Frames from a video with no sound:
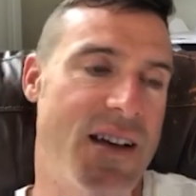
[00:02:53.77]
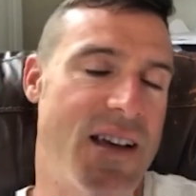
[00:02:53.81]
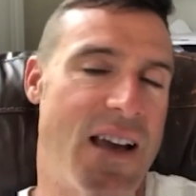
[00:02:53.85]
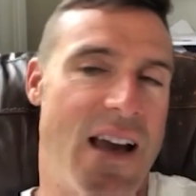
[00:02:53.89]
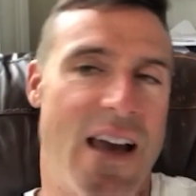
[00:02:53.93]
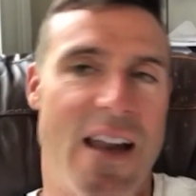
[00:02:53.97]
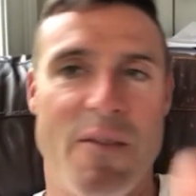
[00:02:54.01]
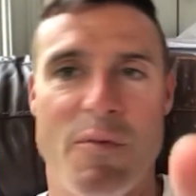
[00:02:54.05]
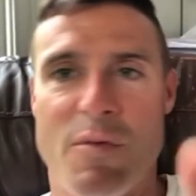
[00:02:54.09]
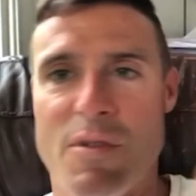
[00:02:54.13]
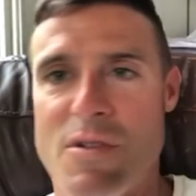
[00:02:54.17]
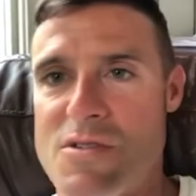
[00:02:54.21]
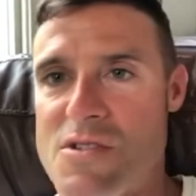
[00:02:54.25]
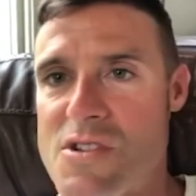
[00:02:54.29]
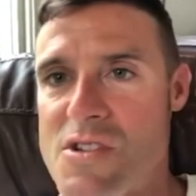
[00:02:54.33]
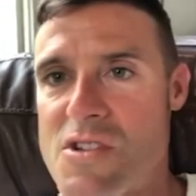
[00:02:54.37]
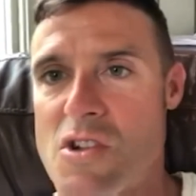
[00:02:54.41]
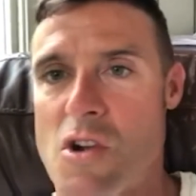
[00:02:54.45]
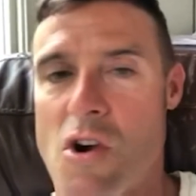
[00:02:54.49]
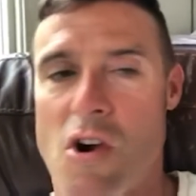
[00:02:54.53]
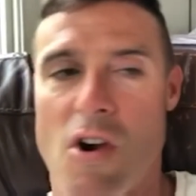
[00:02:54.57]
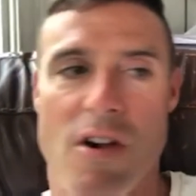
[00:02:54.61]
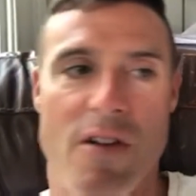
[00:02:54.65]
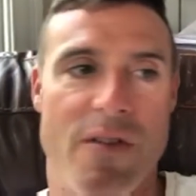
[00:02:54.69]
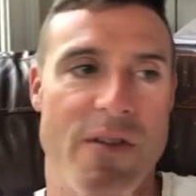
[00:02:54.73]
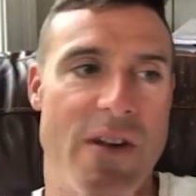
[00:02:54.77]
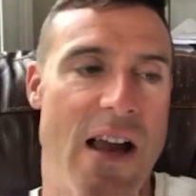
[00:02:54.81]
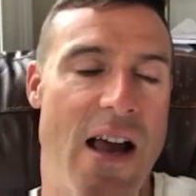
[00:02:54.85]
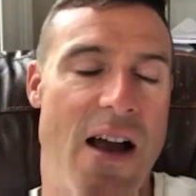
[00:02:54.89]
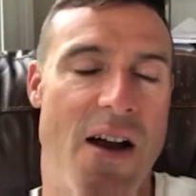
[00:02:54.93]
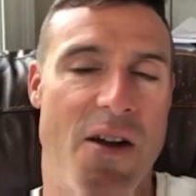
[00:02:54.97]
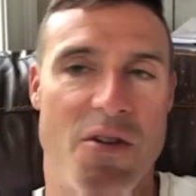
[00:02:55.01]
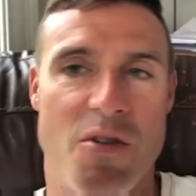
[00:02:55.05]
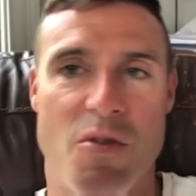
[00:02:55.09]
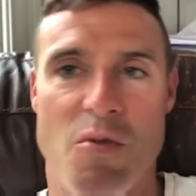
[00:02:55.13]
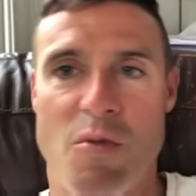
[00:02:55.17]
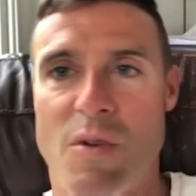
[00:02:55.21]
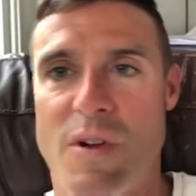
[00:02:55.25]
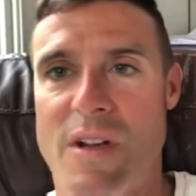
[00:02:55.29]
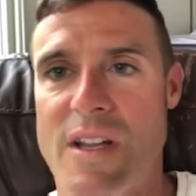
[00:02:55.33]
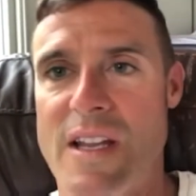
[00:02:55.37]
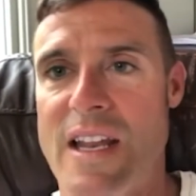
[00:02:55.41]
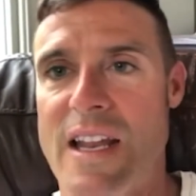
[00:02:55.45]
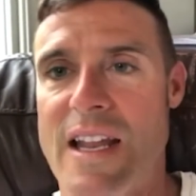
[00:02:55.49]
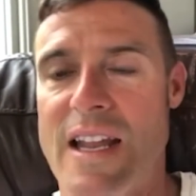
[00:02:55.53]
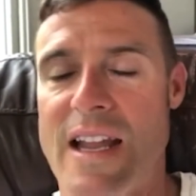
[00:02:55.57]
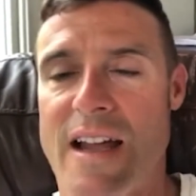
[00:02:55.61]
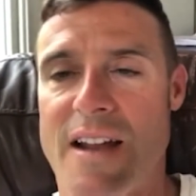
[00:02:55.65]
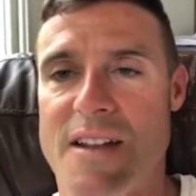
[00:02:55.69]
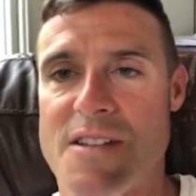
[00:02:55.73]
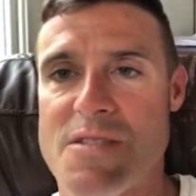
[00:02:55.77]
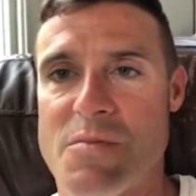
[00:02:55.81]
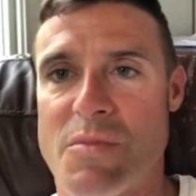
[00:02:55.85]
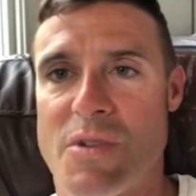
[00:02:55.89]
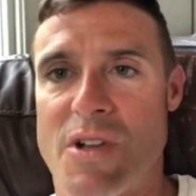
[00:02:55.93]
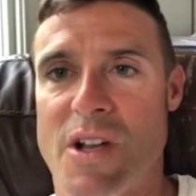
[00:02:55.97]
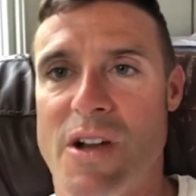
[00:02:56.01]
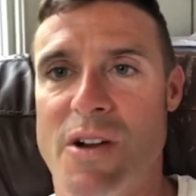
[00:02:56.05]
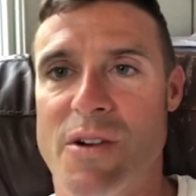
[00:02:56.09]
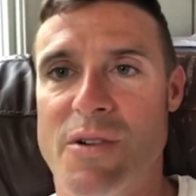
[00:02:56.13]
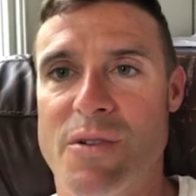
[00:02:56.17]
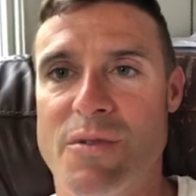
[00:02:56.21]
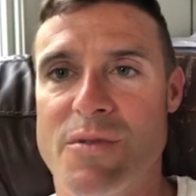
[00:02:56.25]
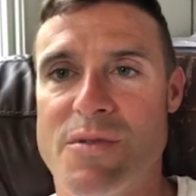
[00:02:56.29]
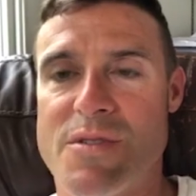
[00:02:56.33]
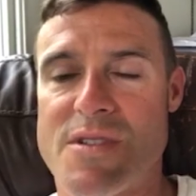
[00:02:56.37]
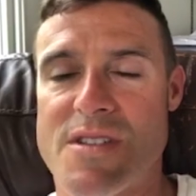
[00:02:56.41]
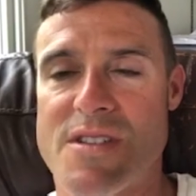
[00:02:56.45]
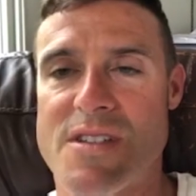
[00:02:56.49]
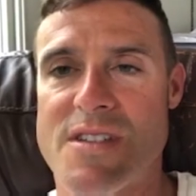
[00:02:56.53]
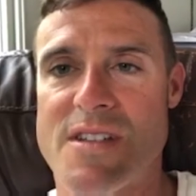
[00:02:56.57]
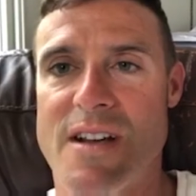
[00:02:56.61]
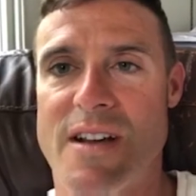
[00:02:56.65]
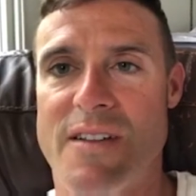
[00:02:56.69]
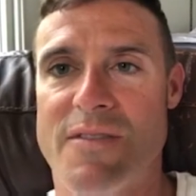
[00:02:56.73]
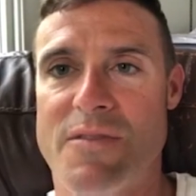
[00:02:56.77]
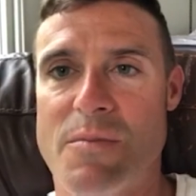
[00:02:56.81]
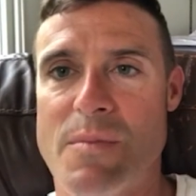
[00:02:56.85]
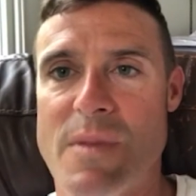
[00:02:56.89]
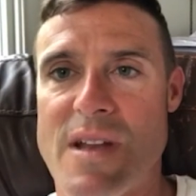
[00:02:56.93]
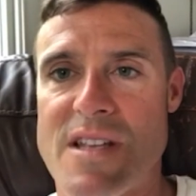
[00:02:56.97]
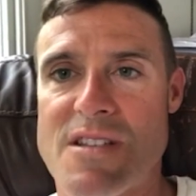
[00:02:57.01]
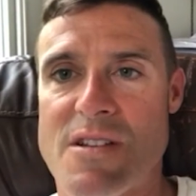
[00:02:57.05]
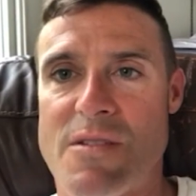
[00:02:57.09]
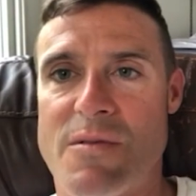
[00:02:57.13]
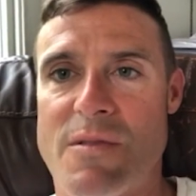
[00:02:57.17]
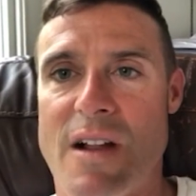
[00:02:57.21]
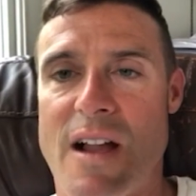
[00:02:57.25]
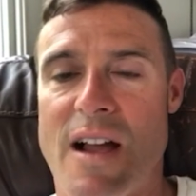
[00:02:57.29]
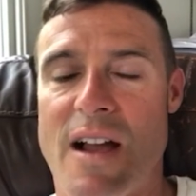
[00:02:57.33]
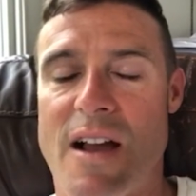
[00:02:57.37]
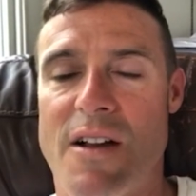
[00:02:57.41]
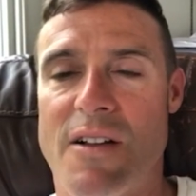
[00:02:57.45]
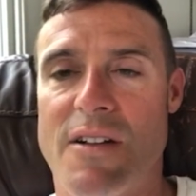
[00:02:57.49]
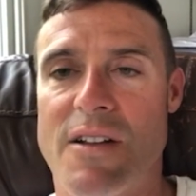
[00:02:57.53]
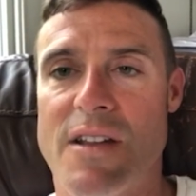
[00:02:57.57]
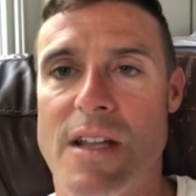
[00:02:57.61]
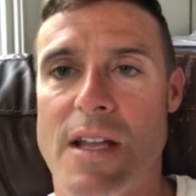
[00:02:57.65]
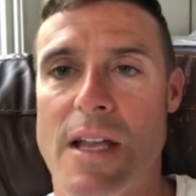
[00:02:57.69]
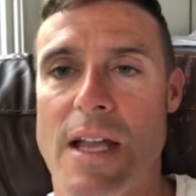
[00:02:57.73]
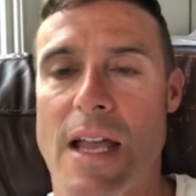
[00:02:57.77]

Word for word: kind of we were just carving out and going in and out of some cones and stuff and messing around.